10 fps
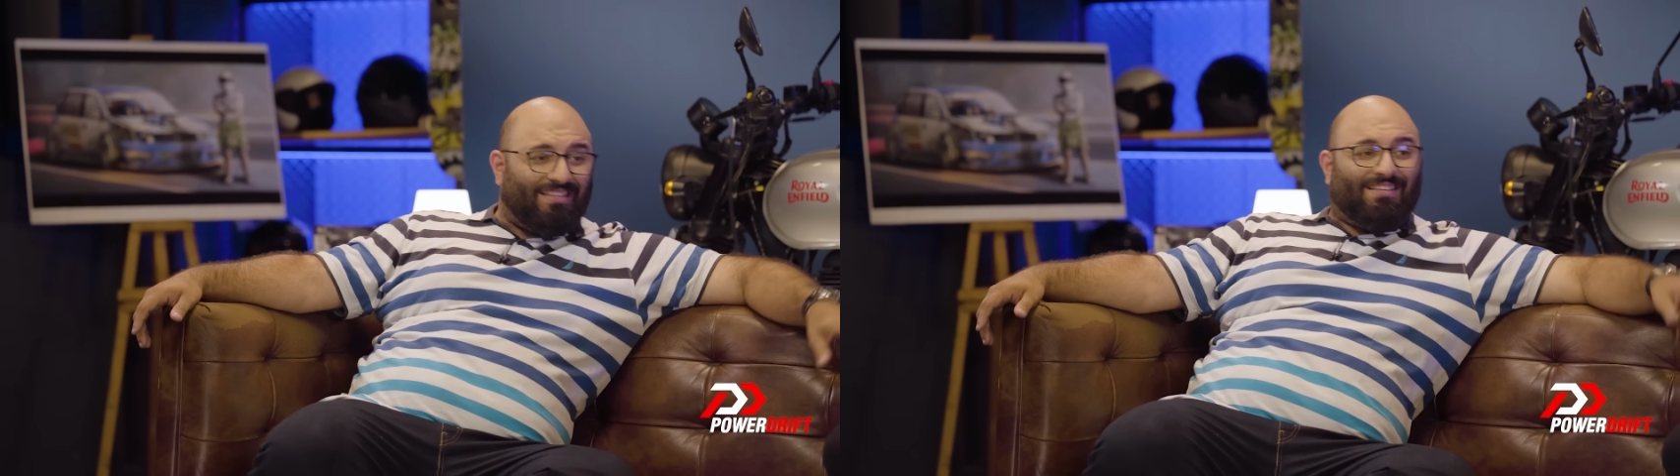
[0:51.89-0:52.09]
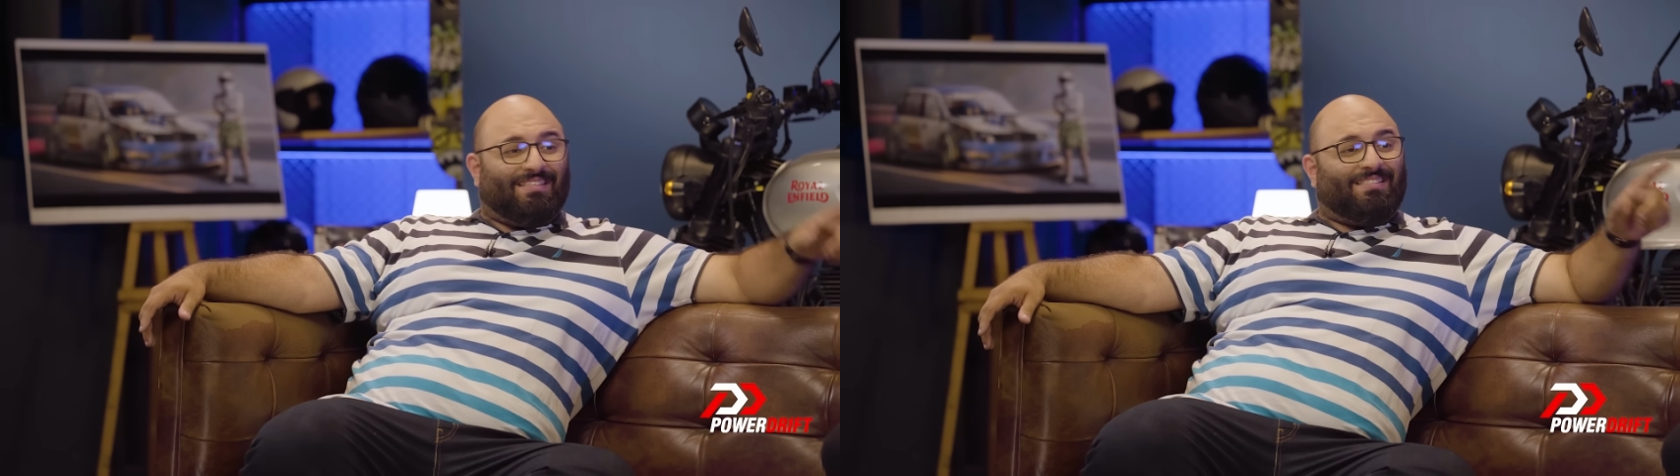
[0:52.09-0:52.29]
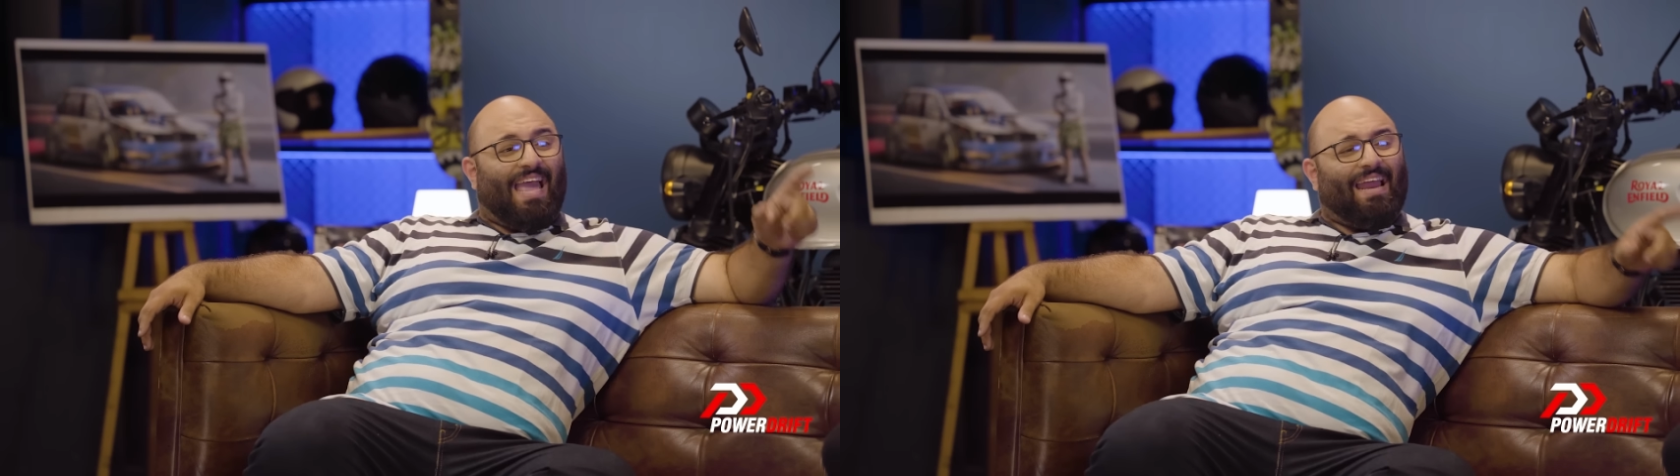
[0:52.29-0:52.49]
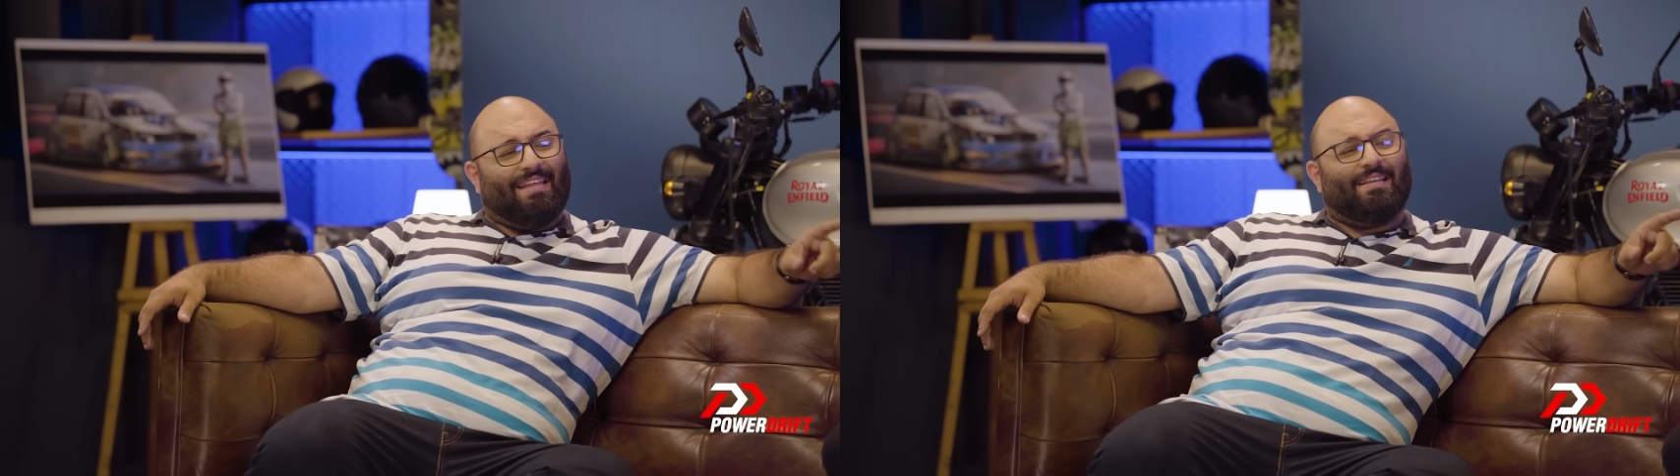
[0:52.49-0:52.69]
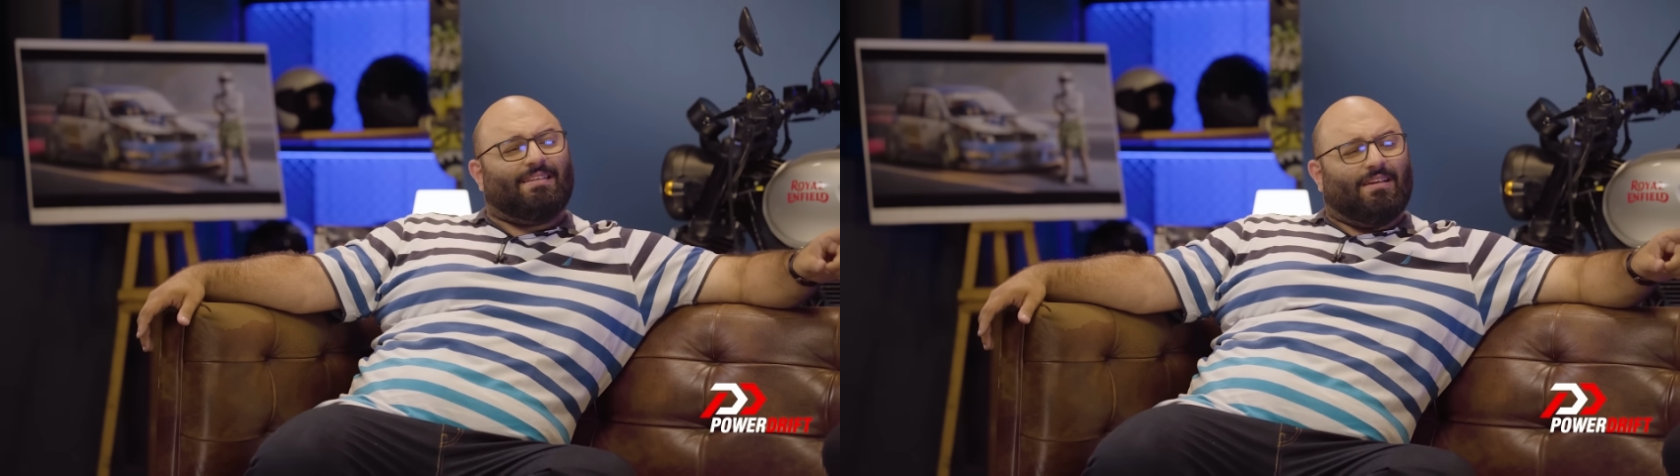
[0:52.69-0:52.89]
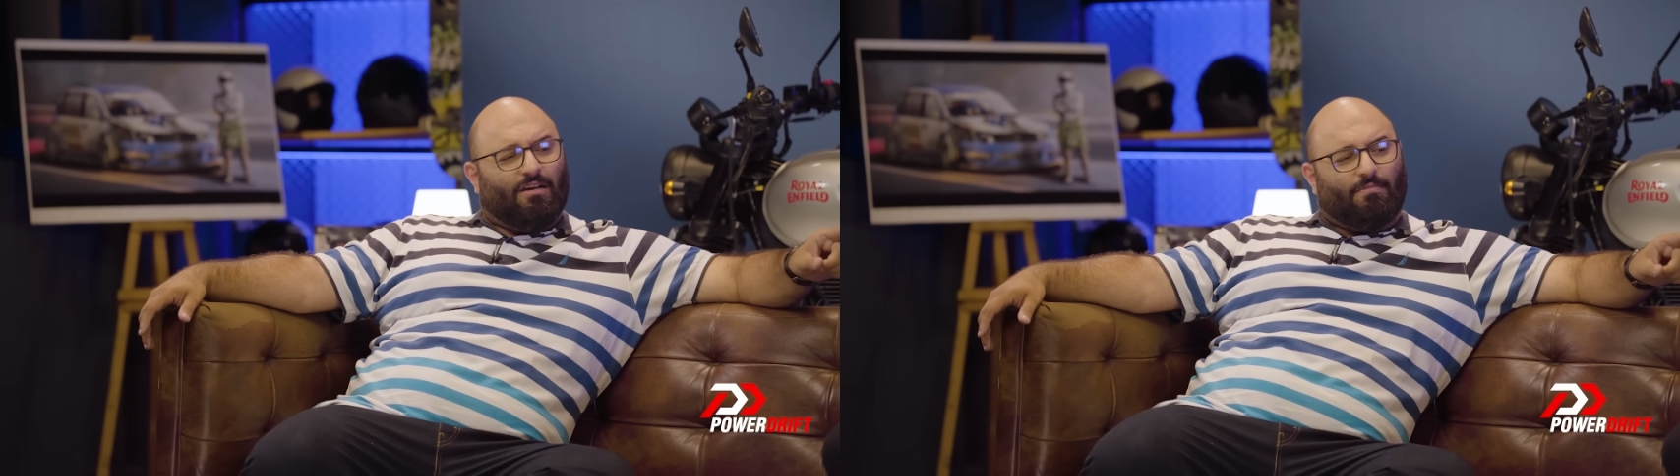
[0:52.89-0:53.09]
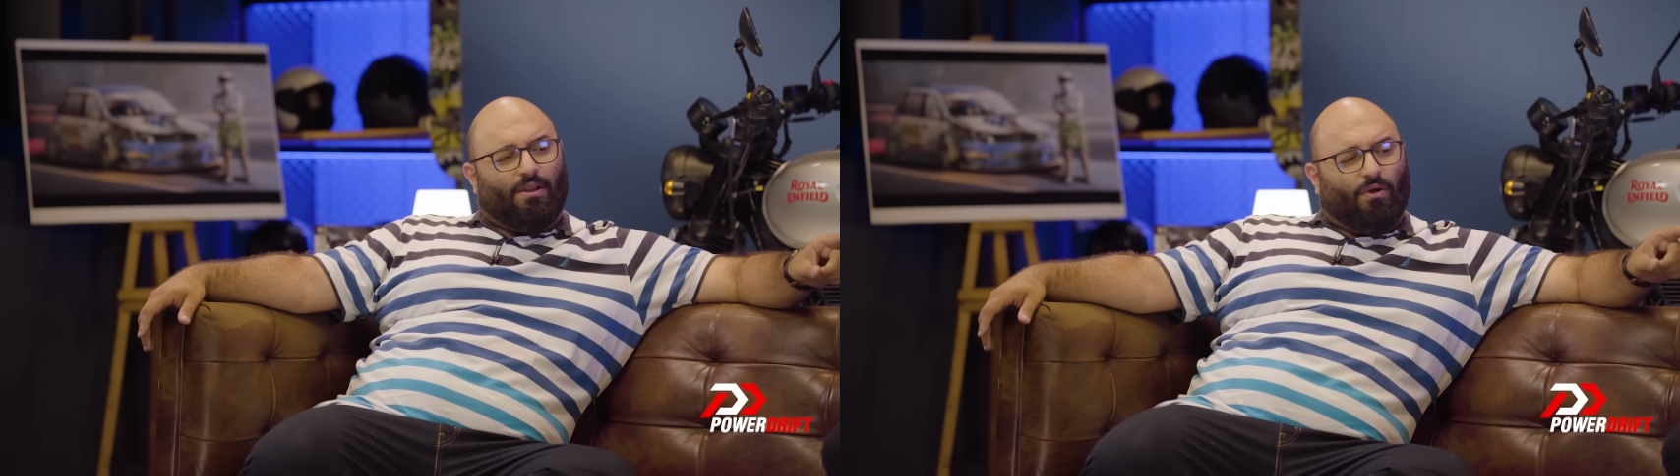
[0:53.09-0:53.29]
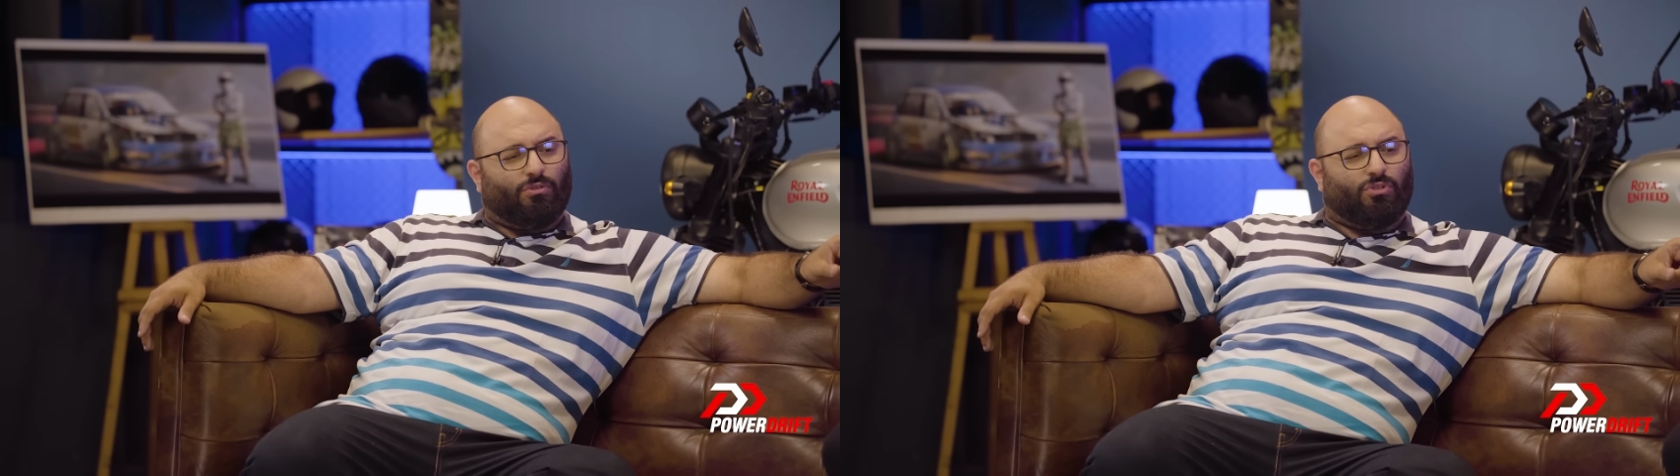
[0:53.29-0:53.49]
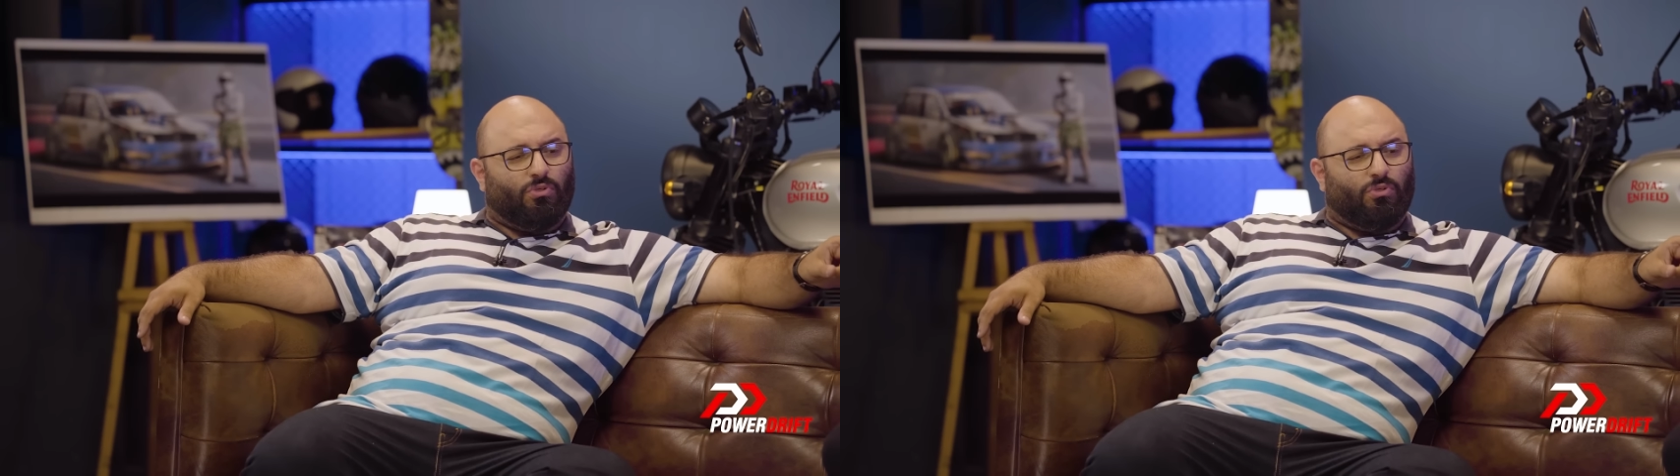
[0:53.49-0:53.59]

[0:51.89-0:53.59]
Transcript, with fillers: That's exactly the term I'd also